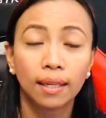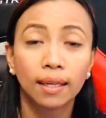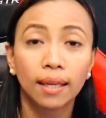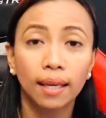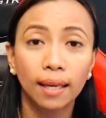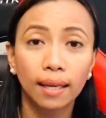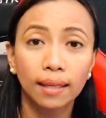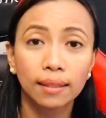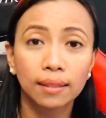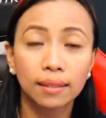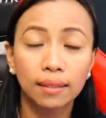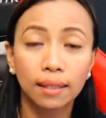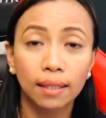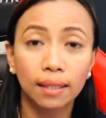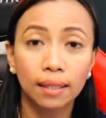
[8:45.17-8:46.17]

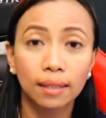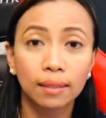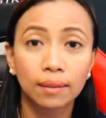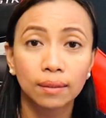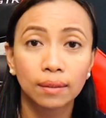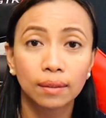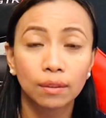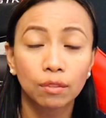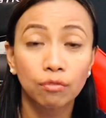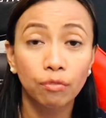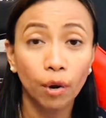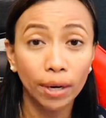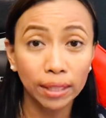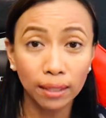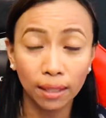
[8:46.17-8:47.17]
and the
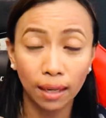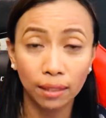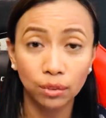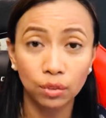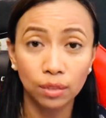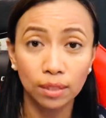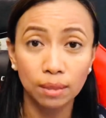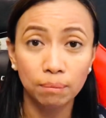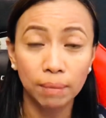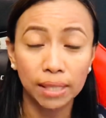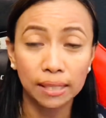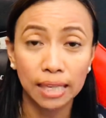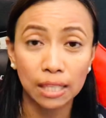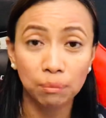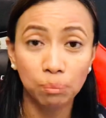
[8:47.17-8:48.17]
foreign country
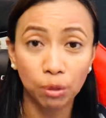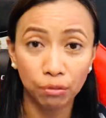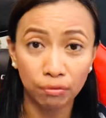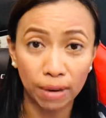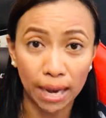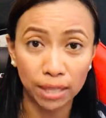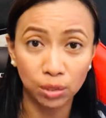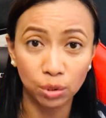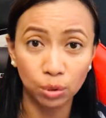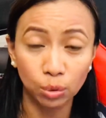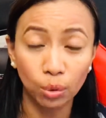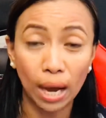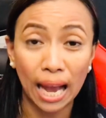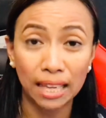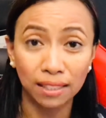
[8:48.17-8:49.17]
may not provide
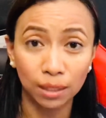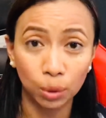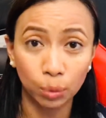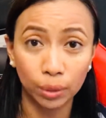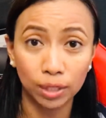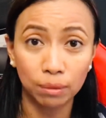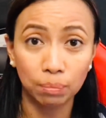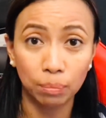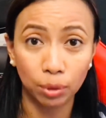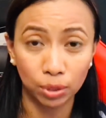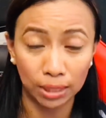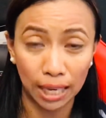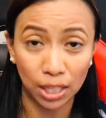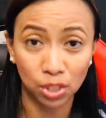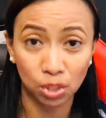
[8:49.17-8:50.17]
you adequate
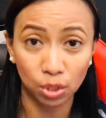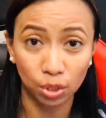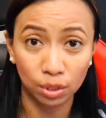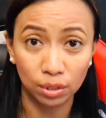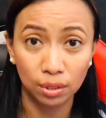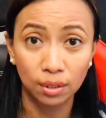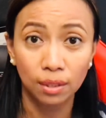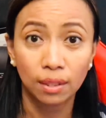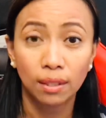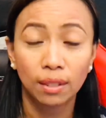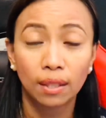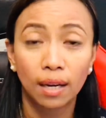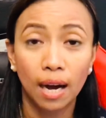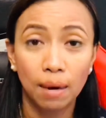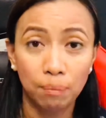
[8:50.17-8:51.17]
protection
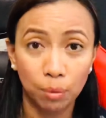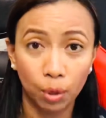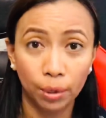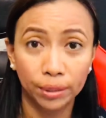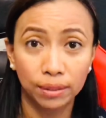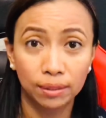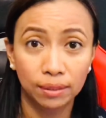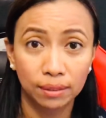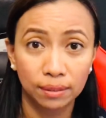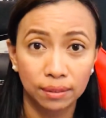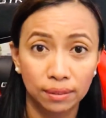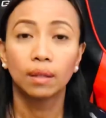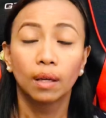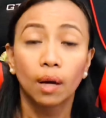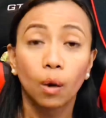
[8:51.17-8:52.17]
abroad.
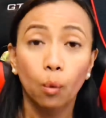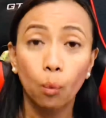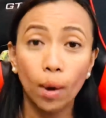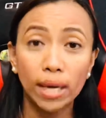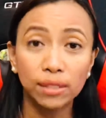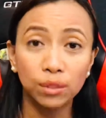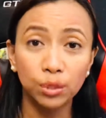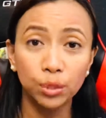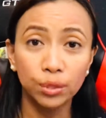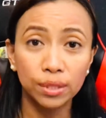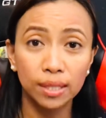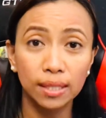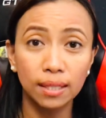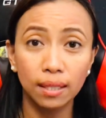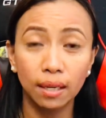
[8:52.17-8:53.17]
What do you
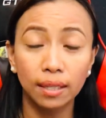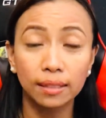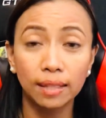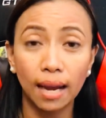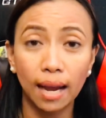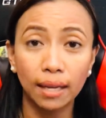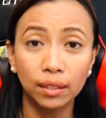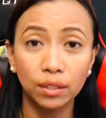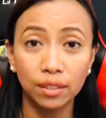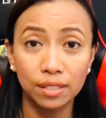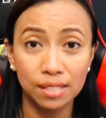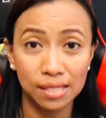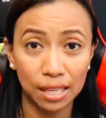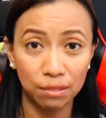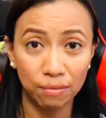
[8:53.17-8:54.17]
think are the other
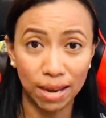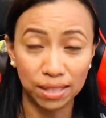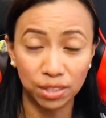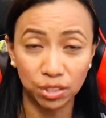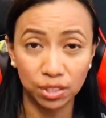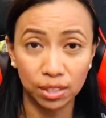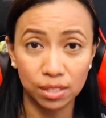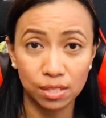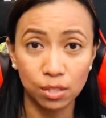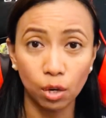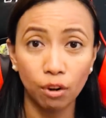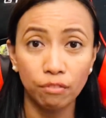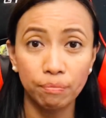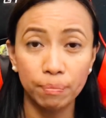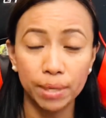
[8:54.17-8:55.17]
disadvantages
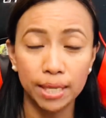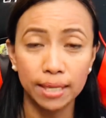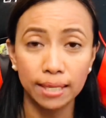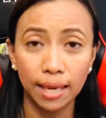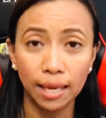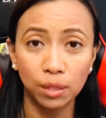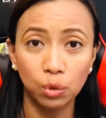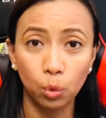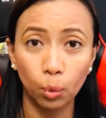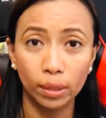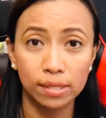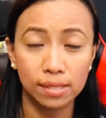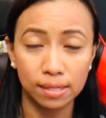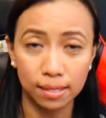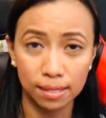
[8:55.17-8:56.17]
of being a
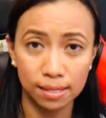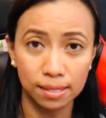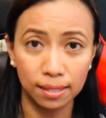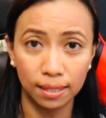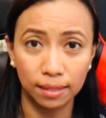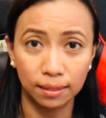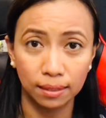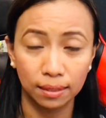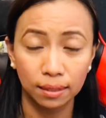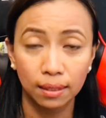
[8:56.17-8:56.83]
dual citizen?